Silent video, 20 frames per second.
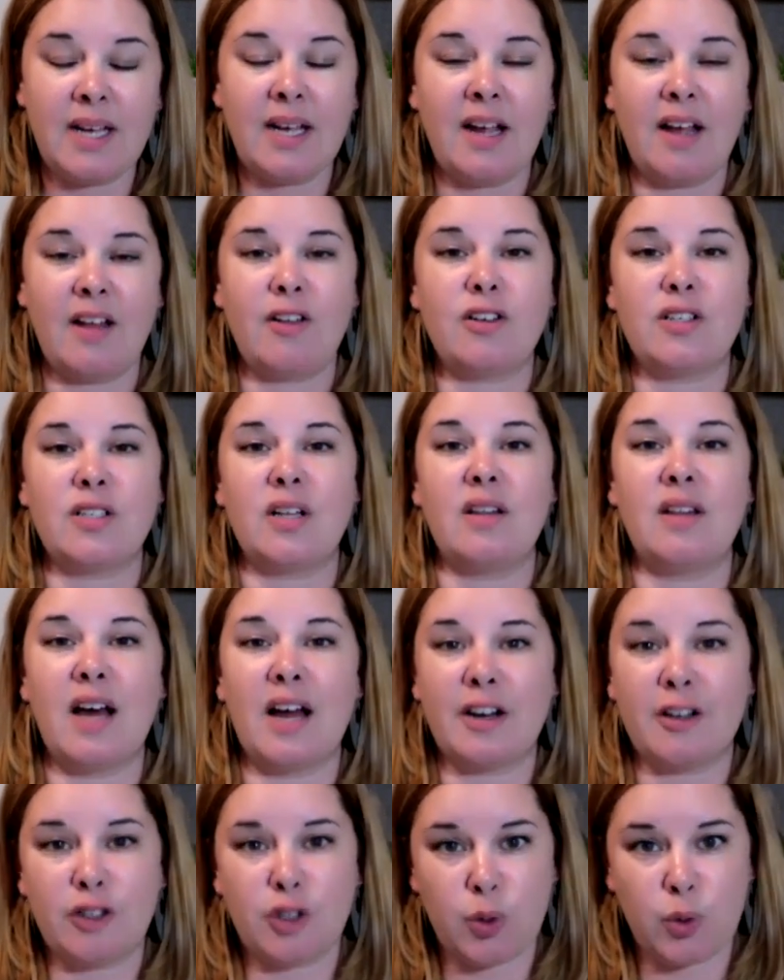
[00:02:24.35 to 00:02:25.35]
and there's a
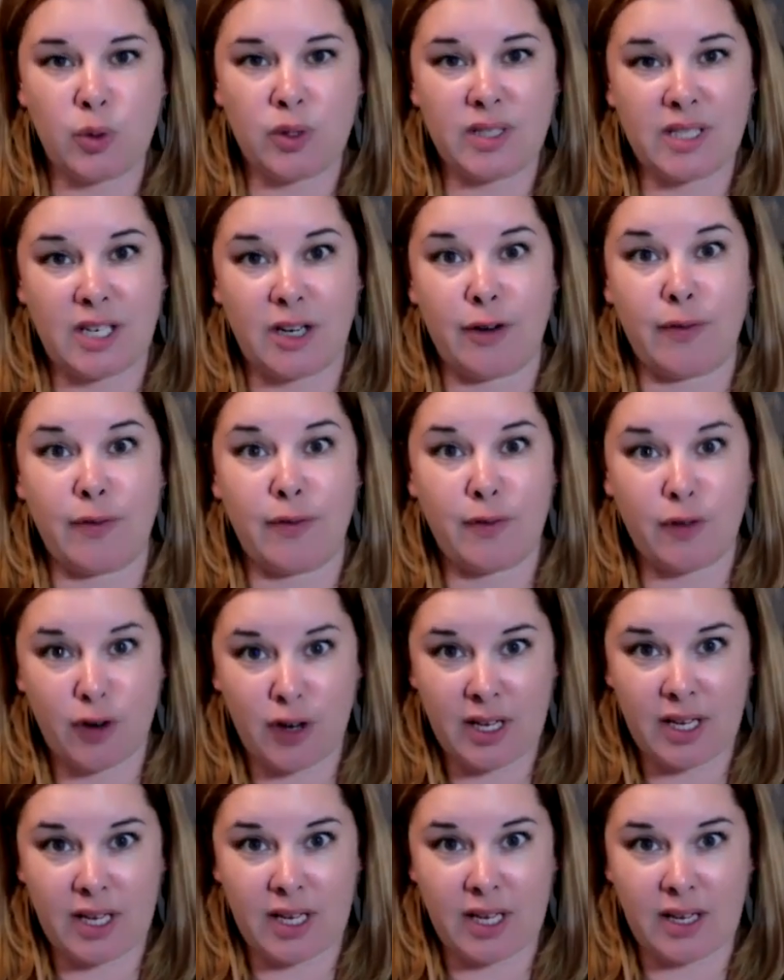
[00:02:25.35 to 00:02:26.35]
lot of tools that are
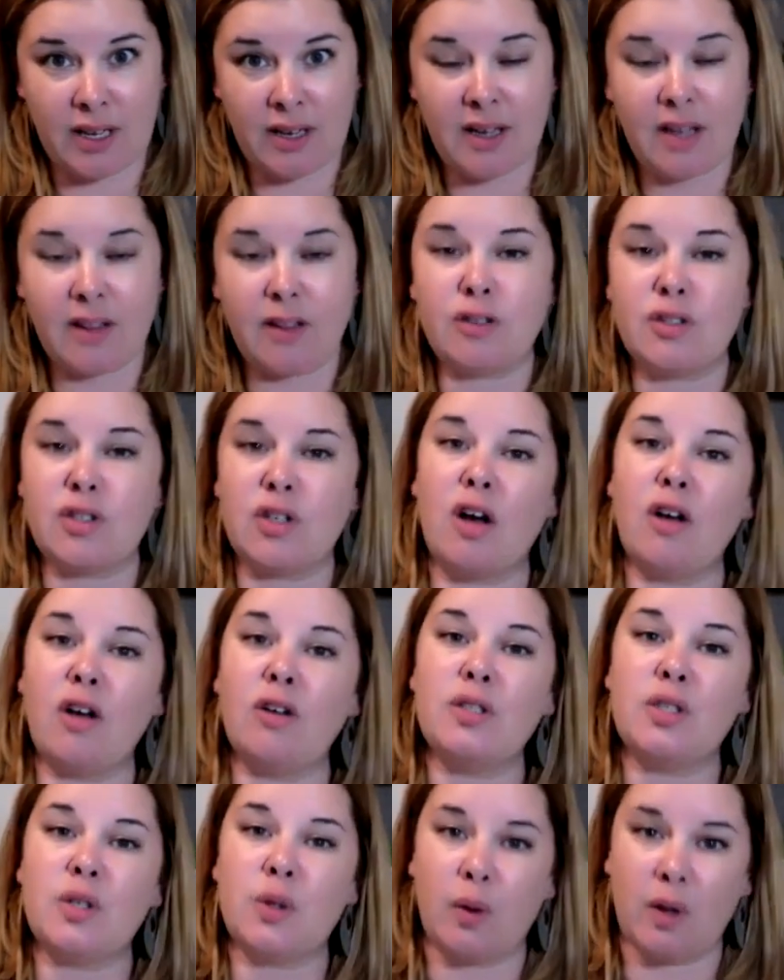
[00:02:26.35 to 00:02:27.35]
free, and there's
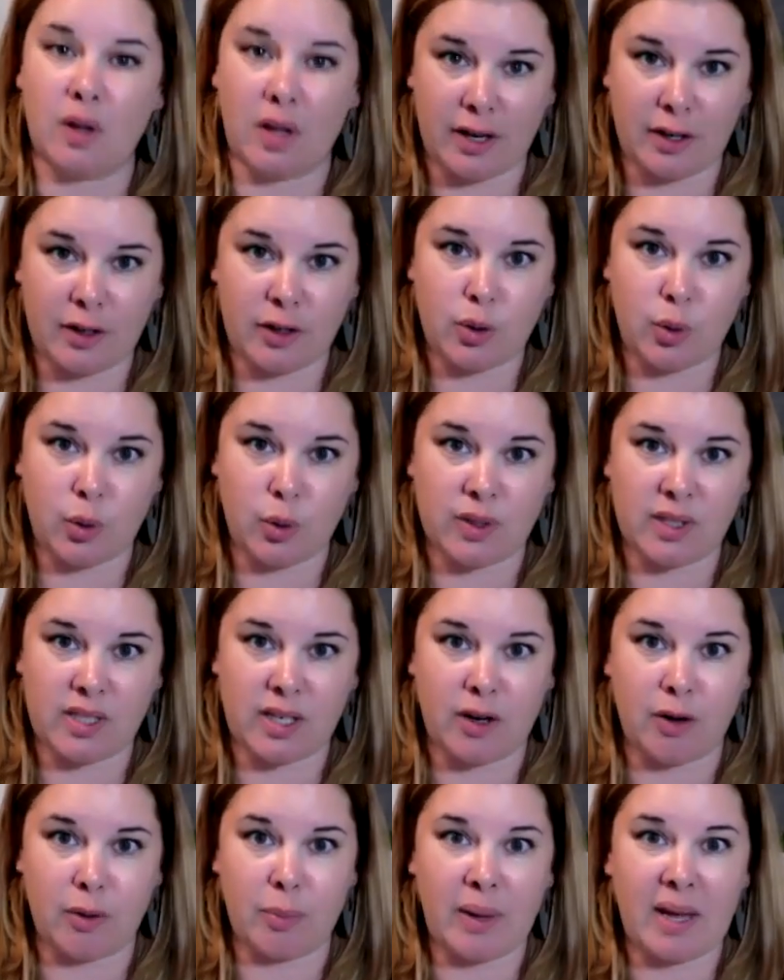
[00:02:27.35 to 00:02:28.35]
also a lot of tools that
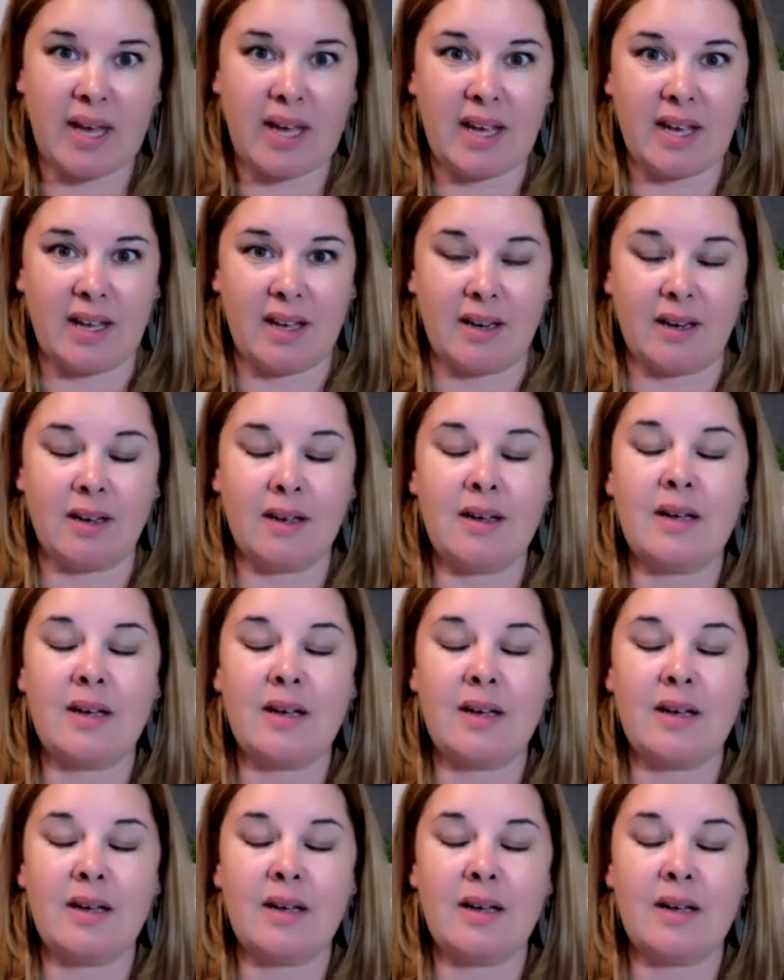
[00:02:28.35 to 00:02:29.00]
are paid.